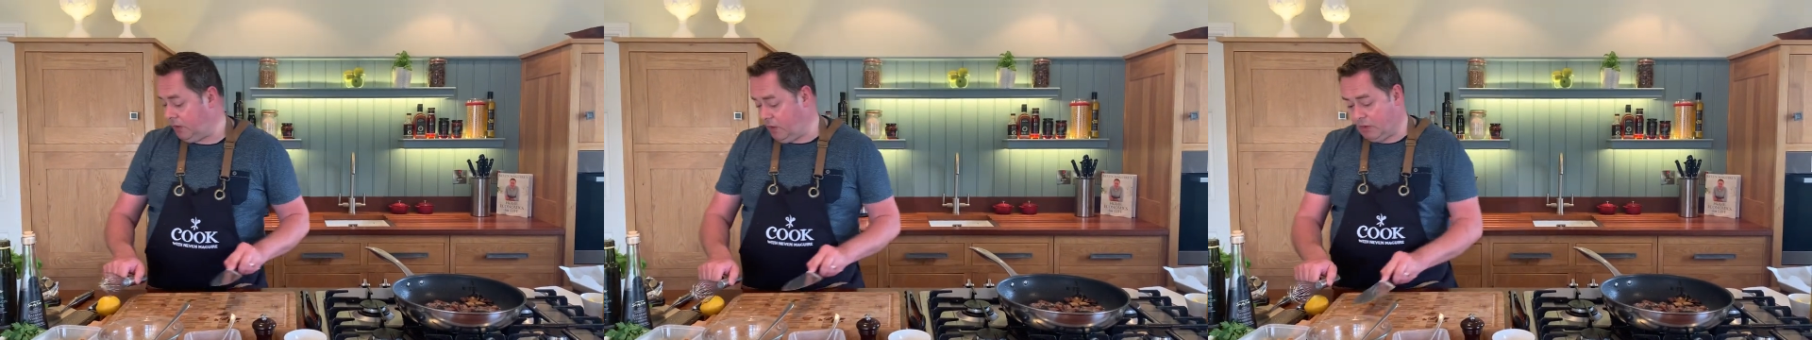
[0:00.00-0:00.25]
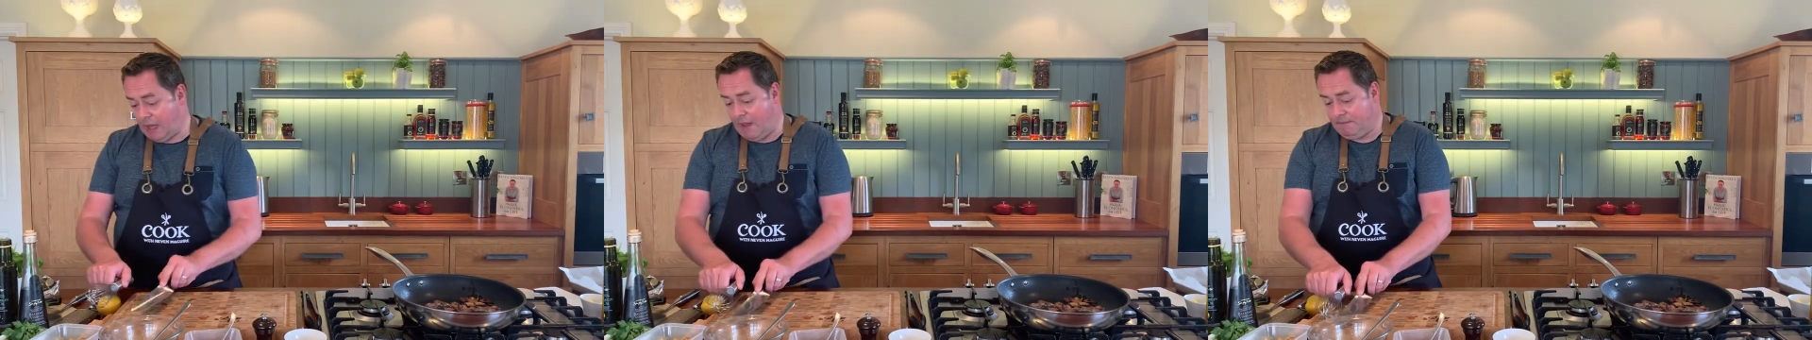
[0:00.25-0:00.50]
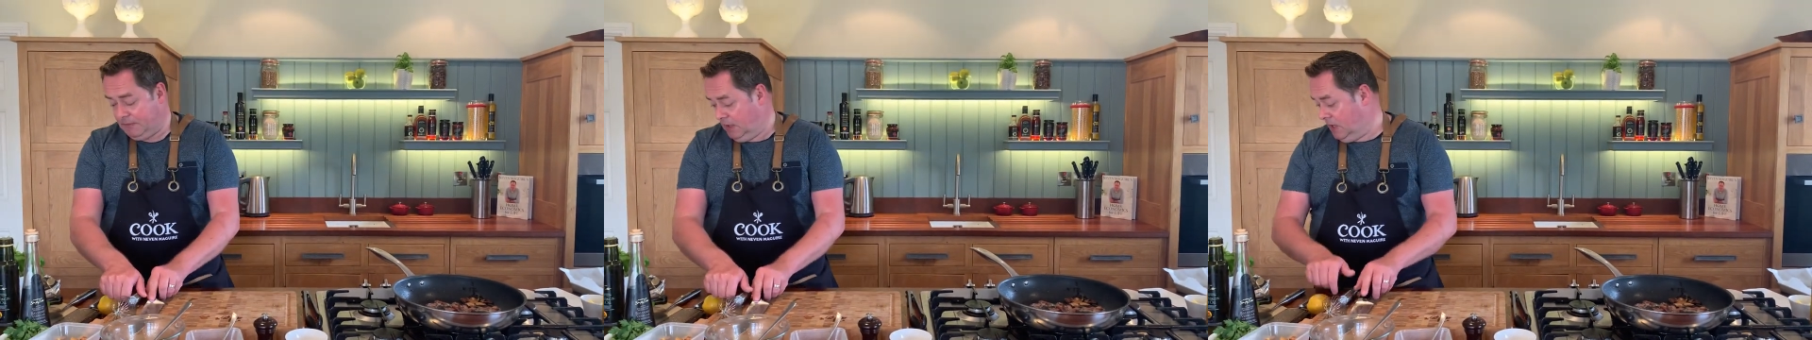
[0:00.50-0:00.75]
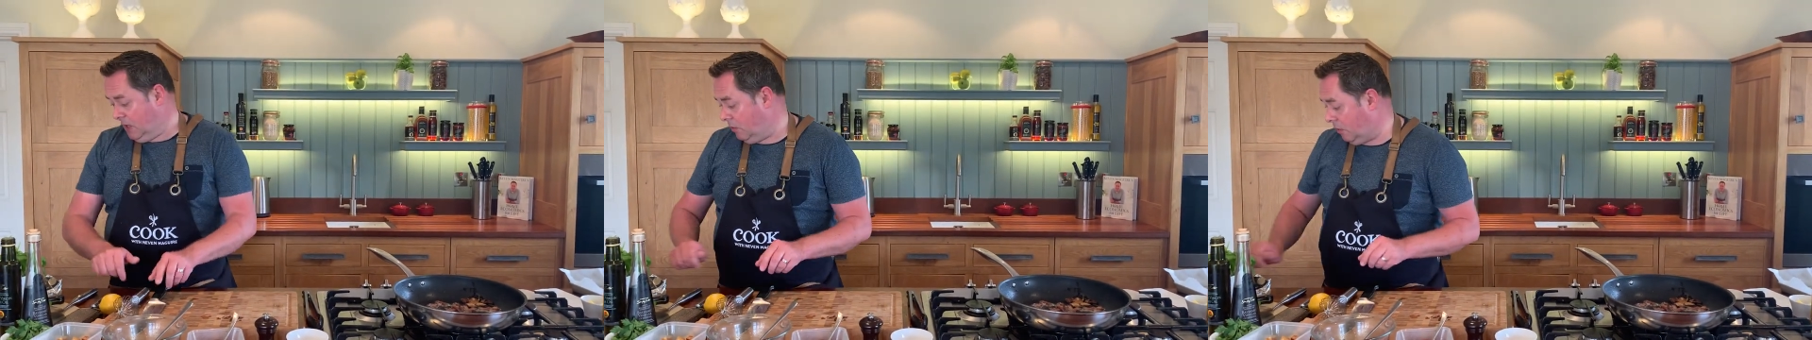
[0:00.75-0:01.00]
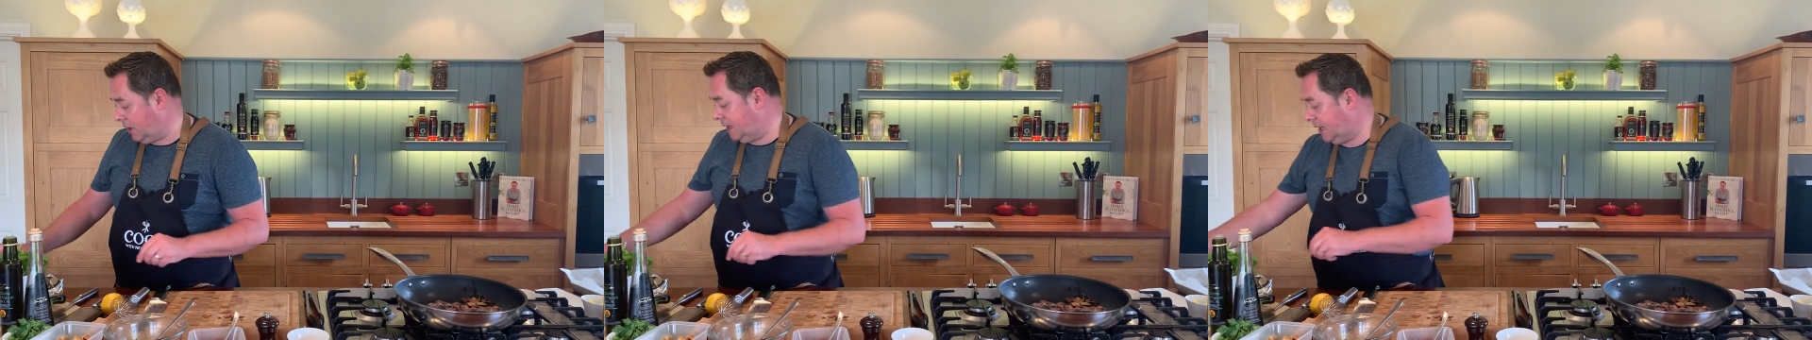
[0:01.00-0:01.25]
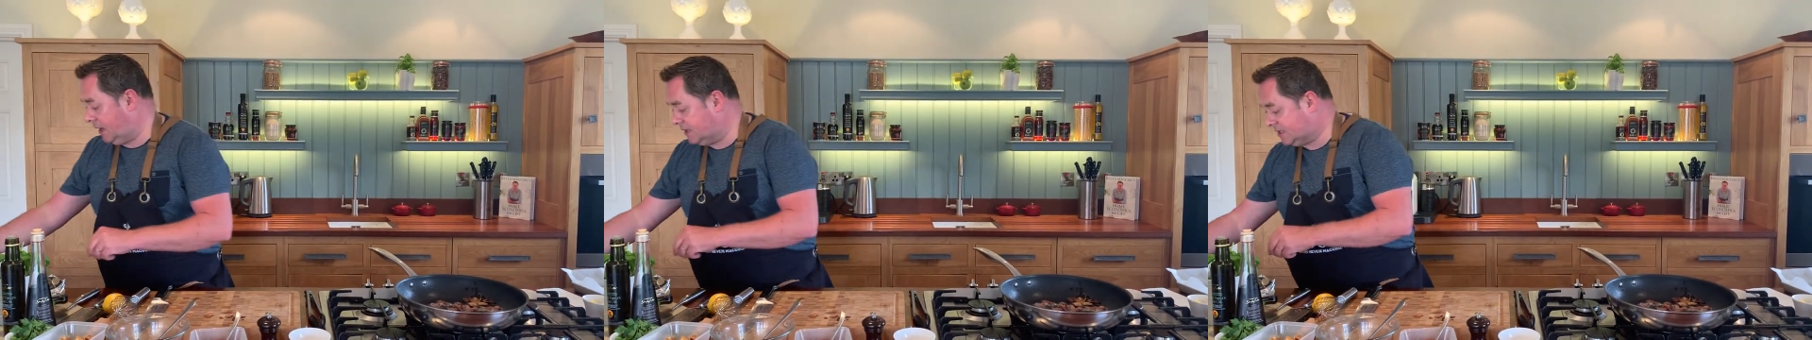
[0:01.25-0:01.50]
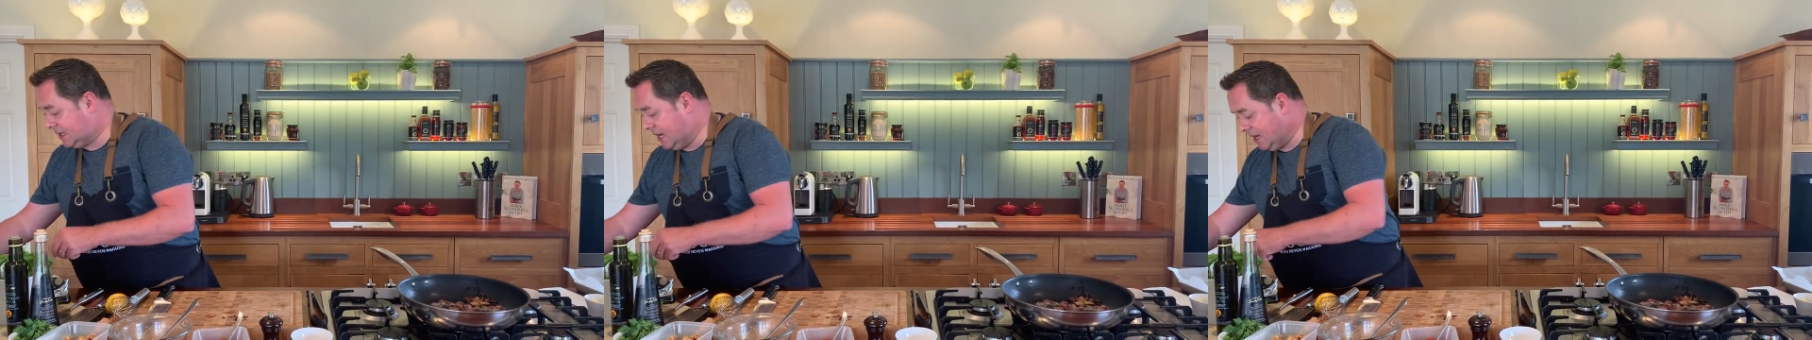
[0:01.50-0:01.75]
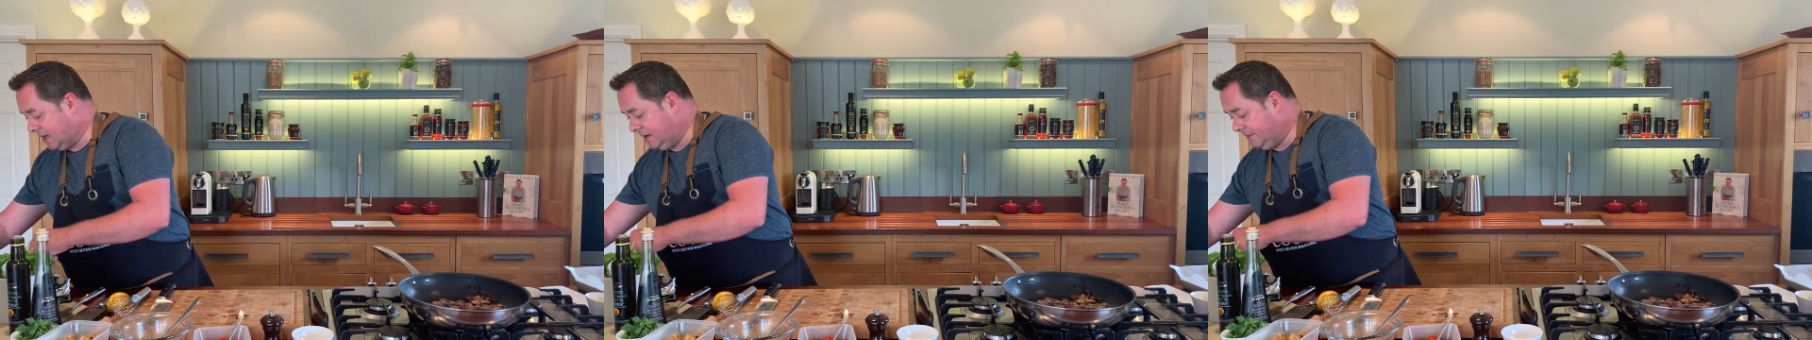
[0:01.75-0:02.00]
okay we're gonna get our
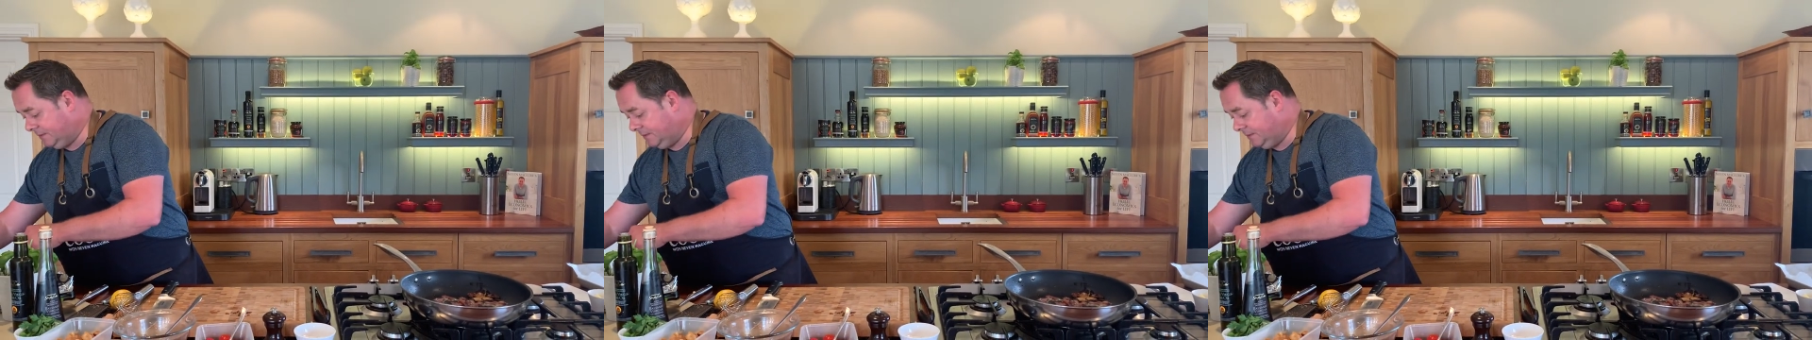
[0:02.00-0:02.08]
steak